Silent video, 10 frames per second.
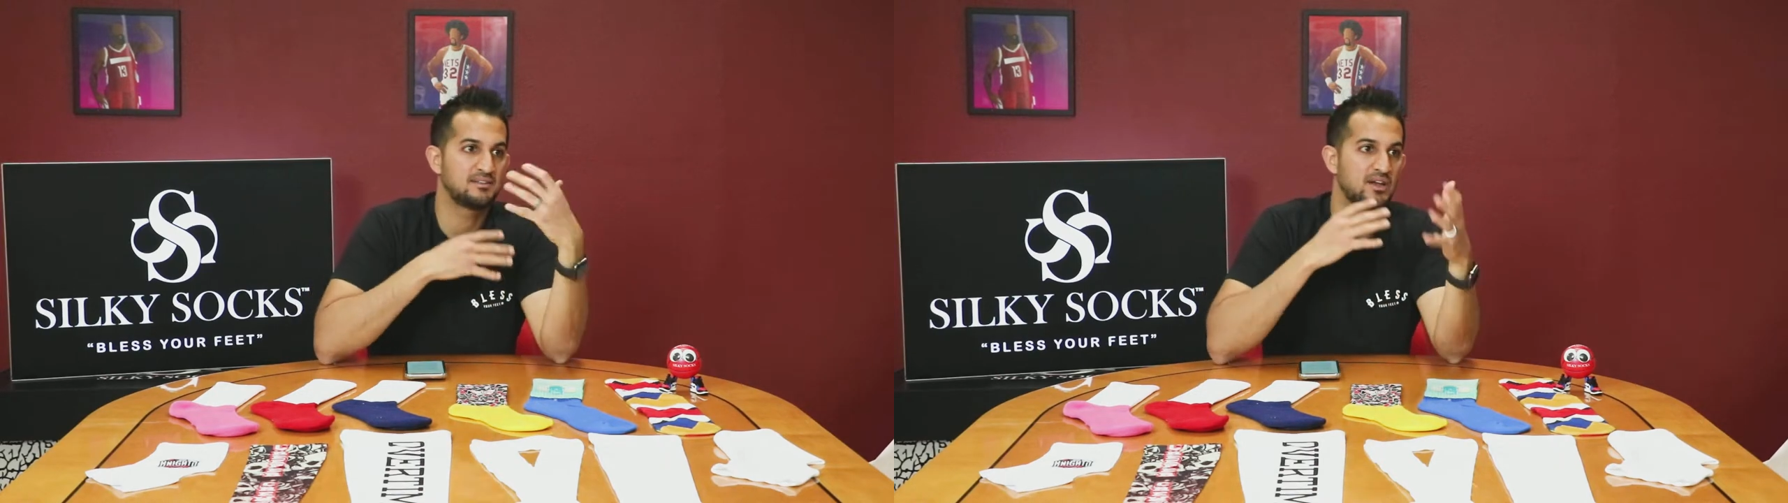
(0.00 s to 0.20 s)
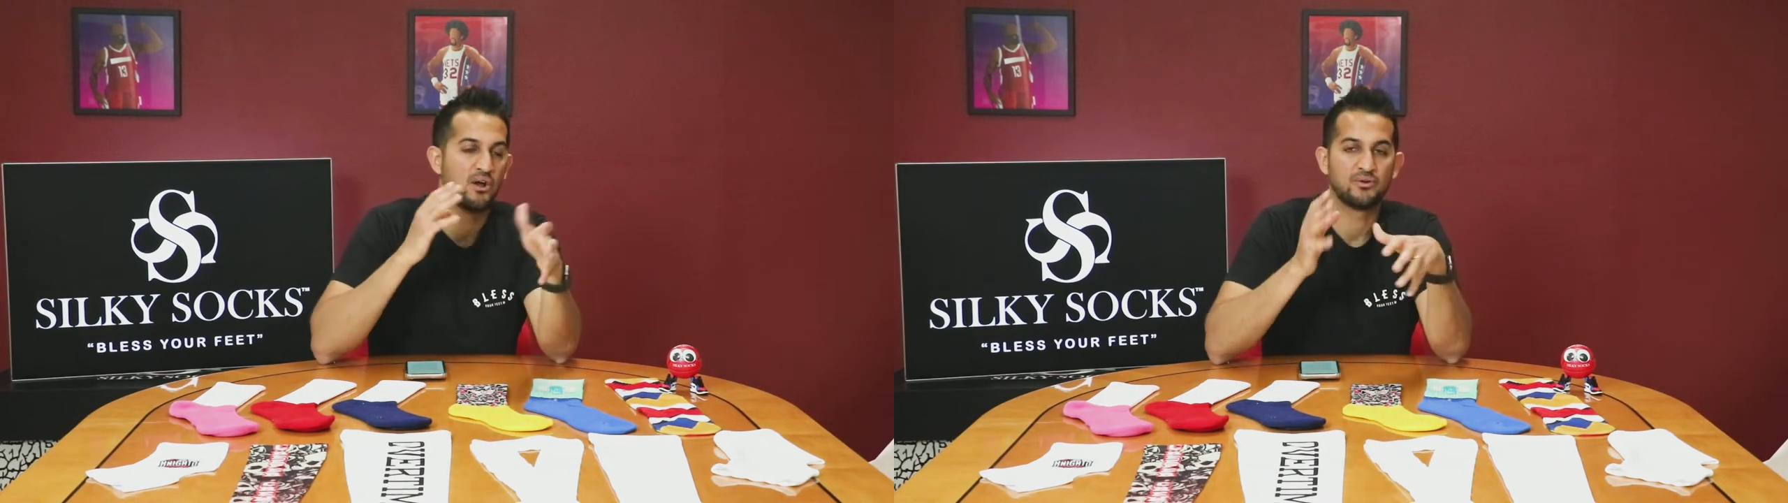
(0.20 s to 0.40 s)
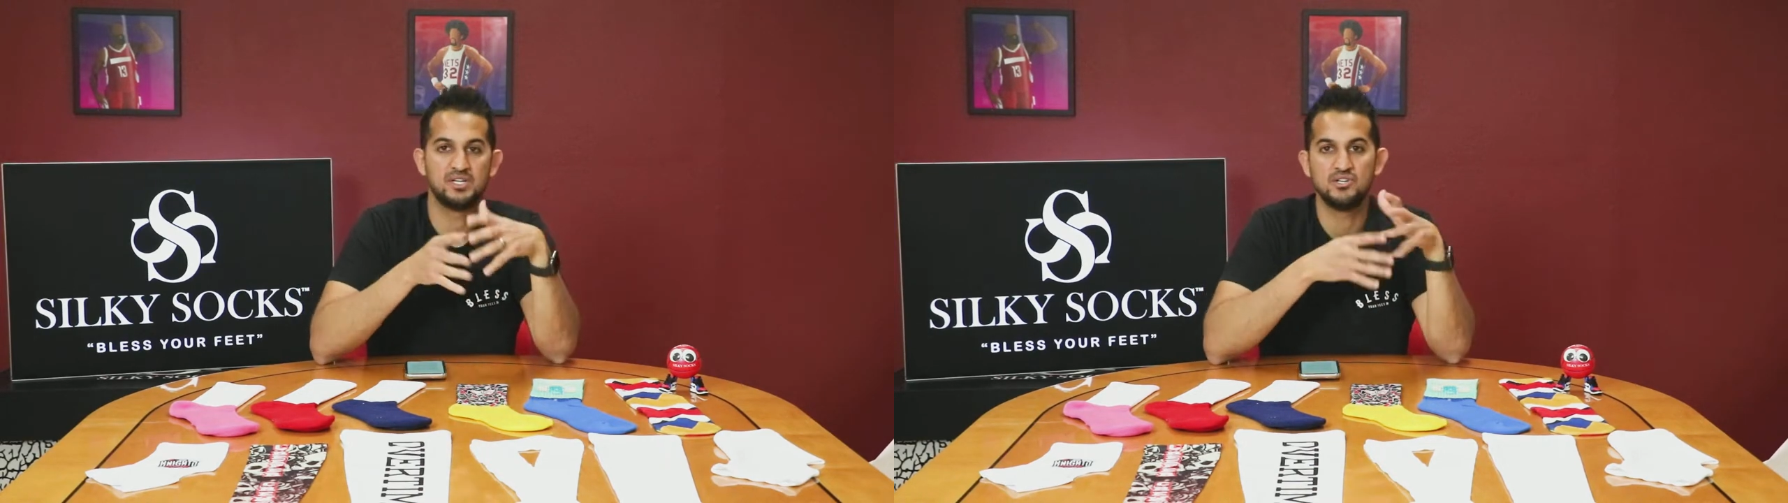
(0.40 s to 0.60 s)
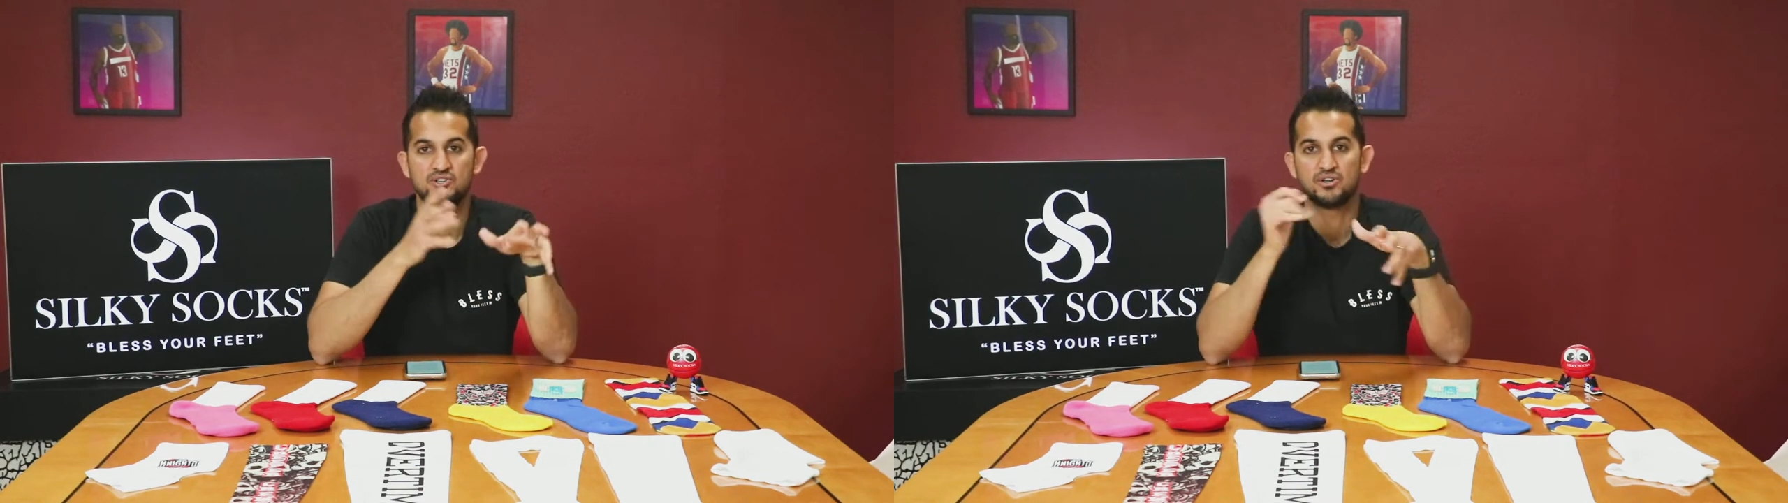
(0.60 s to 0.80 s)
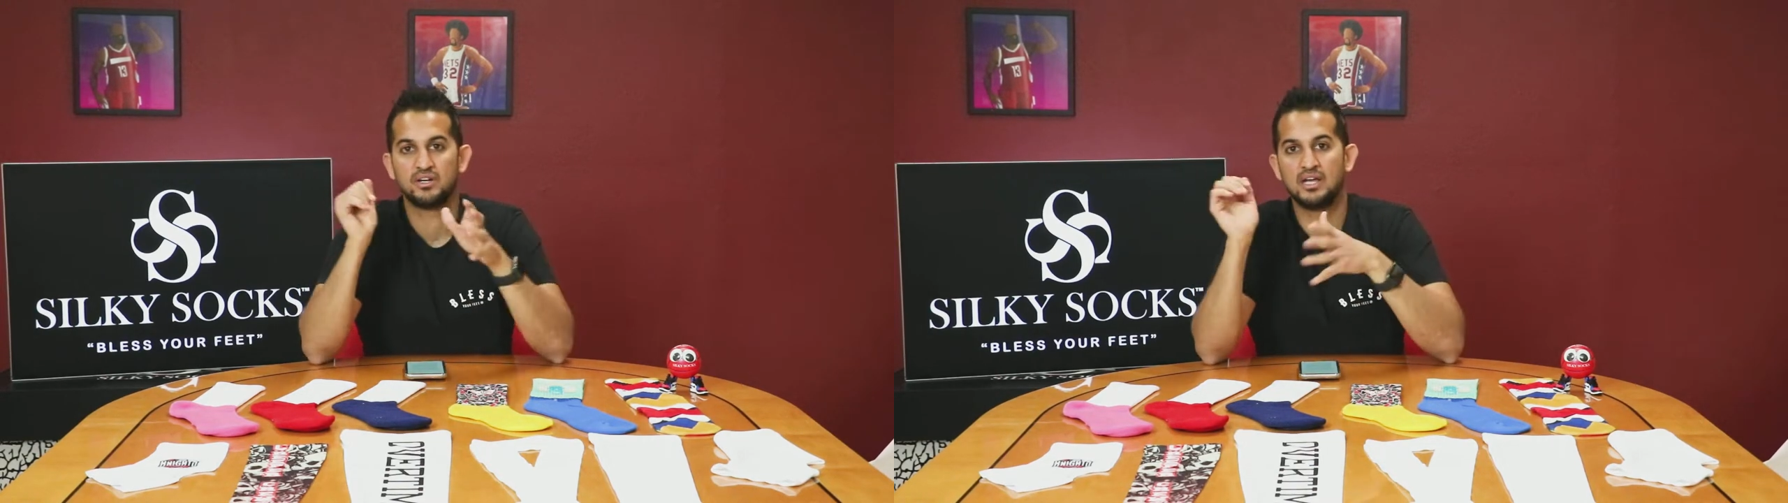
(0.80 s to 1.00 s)
you know,
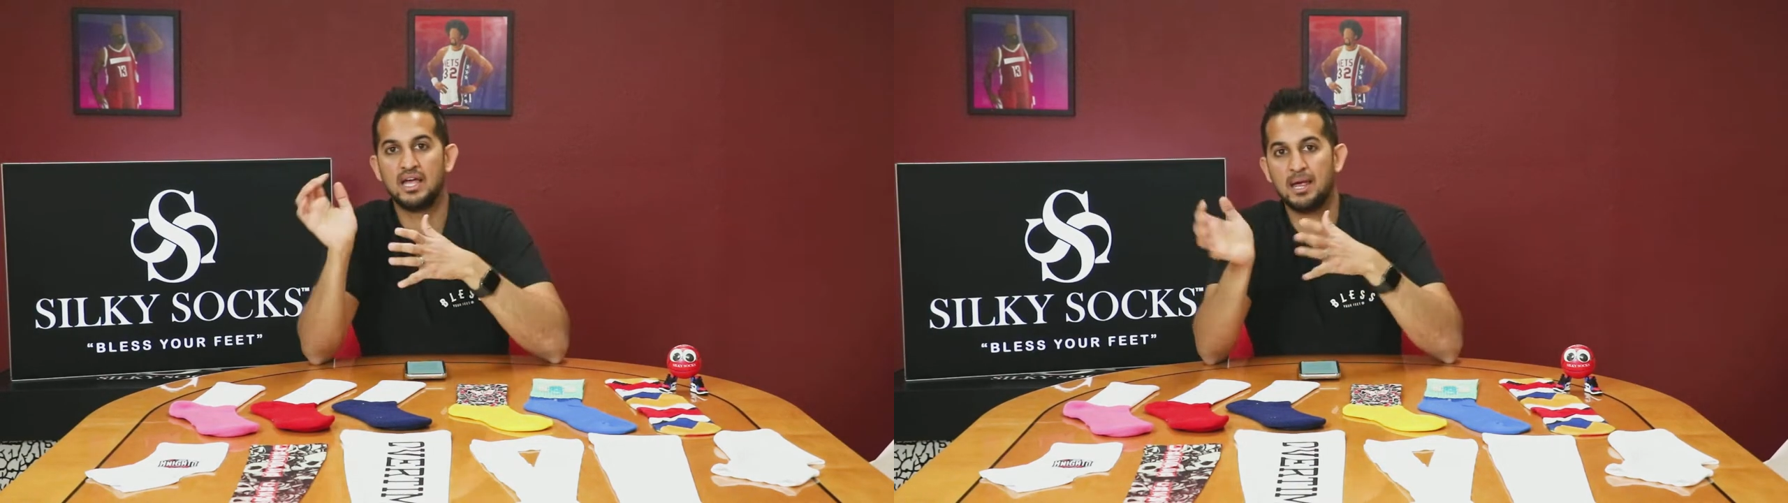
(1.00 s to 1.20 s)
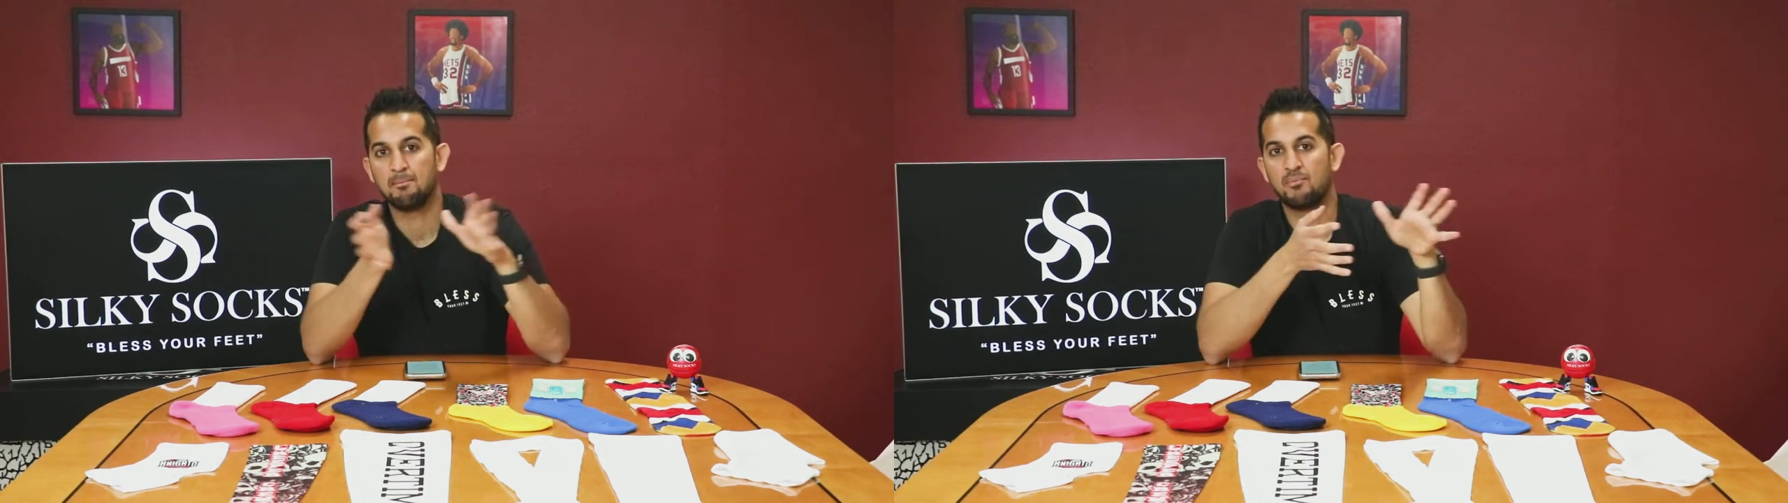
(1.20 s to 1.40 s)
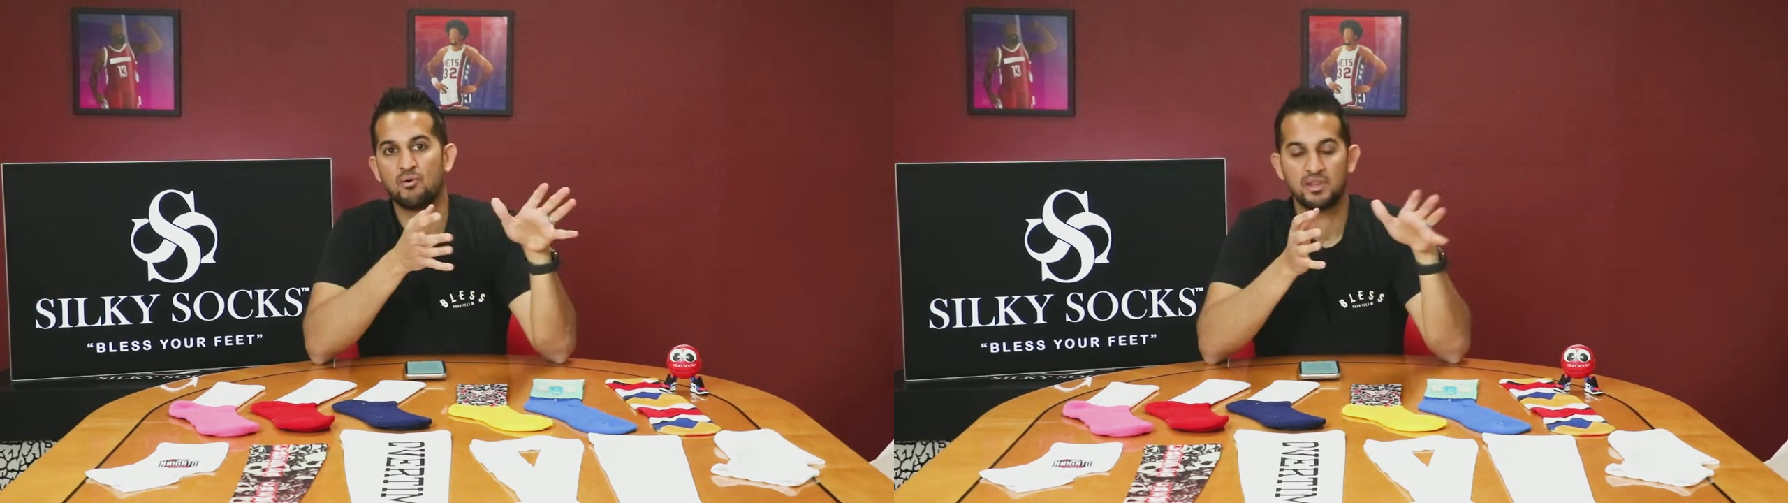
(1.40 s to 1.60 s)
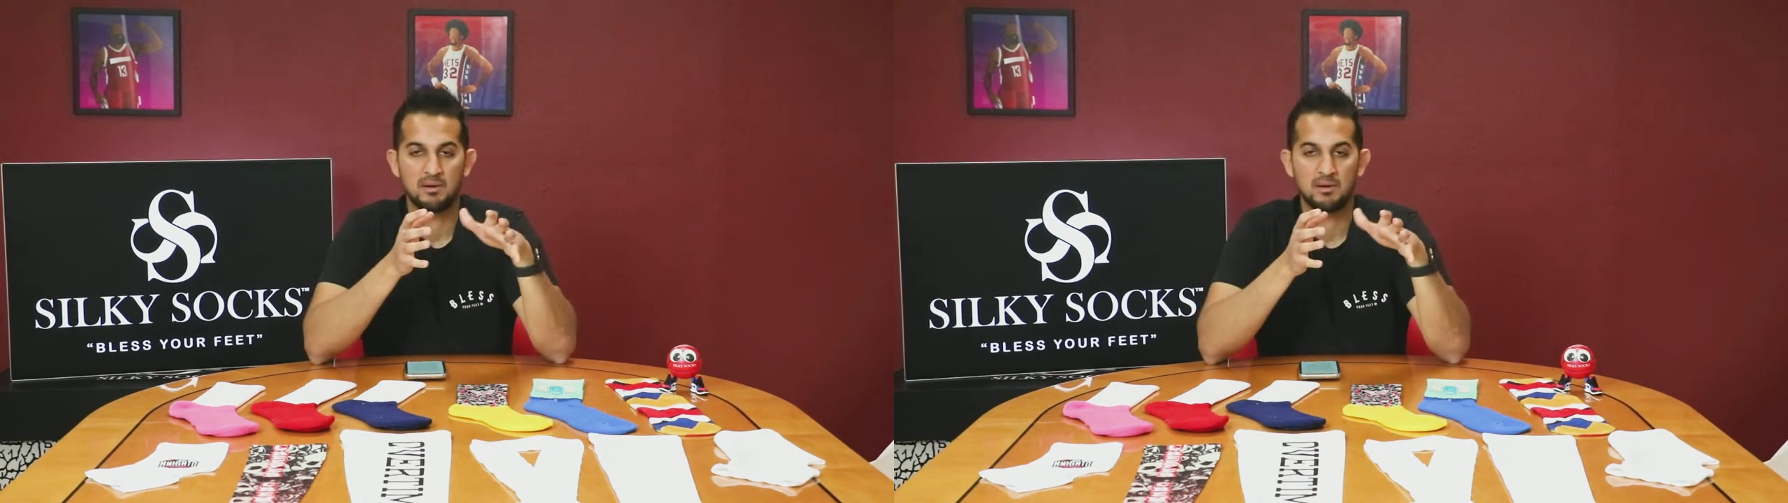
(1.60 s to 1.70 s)
t-shirt import.